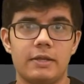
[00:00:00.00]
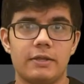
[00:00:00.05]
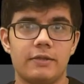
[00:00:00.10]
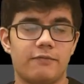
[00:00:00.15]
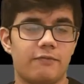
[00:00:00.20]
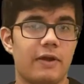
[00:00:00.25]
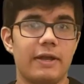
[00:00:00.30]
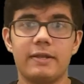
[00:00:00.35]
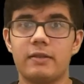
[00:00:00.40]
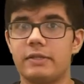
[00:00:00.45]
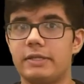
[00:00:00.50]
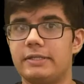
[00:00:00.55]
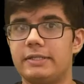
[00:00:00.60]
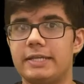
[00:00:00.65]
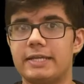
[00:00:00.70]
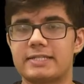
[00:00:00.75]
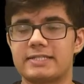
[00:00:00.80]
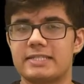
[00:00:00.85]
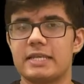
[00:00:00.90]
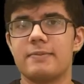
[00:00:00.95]
Finally, the
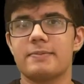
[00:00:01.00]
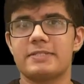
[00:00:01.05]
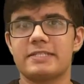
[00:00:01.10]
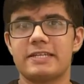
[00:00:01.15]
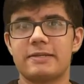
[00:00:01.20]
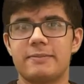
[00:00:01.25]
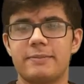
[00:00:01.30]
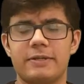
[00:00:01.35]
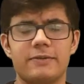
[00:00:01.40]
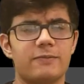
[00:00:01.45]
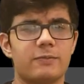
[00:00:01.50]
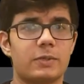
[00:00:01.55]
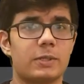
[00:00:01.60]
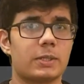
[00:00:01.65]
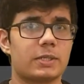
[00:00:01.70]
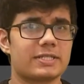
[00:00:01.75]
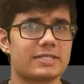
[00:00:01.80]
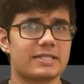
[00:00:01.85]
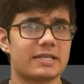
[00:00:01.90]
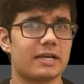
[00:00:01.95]
except statement
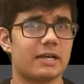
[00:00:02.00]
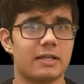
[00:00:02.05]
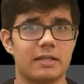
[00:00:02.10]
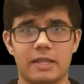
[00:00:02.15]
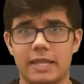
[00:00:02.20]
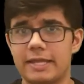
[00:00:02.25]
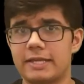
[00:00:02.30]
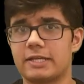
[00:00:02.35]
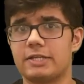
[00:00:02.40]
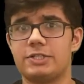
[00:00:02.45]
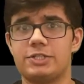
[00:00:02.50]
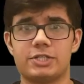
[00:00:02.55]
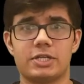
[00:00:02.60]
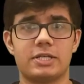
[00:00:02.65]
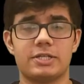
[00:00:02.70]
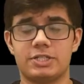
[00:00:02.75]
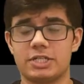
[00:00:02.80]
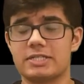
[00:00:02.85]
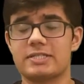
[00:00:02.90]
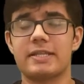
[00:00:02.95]
works like
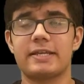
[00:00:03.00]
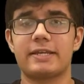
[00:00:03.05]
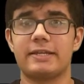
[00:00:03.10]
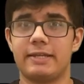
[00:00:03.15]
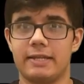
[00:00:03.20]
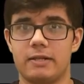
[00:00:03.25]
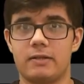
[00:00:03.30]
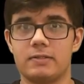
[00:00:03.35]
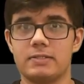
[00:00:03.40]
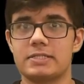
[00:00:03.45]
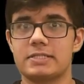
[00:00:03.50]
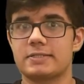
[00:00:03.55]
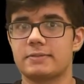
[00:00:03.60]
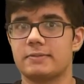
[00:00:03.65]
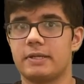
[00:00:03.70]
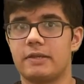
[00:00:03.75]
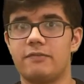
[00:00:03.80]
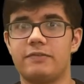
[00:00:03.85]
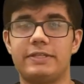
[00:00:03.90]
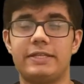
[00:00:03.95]
just like an else.
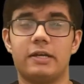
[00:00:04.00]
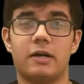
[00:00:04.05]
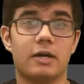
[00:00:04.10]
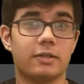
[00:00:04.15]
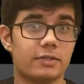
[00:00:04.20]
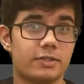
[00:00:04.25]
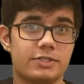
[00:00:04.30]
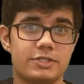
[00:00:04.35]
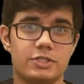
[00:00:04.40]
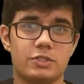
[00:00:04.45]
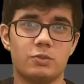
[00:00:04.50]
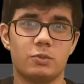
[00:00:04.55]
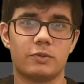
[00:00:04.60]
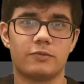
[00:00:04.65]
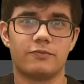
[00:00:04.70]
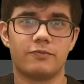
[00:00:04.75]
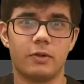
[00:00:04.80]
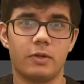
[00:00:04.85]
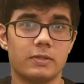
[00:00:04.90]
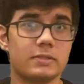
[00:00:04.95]
If the other two were
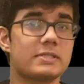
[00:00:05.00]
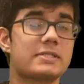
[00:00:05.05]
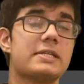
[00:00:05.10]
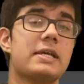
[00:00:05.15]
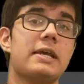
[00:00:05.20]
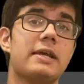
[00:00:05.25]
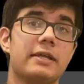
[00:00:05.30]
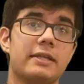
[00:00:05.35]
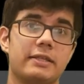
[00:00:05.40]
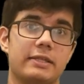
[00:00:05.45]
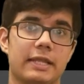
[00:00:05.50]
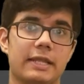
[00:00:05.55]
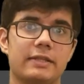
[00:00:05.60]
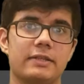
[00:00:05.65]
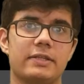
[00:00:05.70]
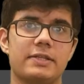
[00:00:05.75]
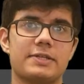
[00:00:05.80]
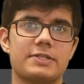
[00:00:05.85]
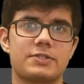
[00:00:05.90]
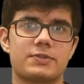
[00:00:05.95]
false, then
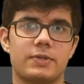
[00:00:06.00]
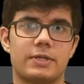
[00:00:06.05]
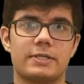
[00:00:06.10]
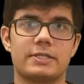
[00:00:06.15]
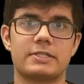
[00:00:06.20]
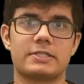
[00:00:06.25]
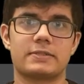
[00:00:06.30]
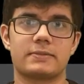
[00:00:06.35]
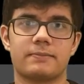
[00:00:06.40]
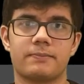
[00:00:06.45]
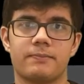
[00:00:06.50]
this runs.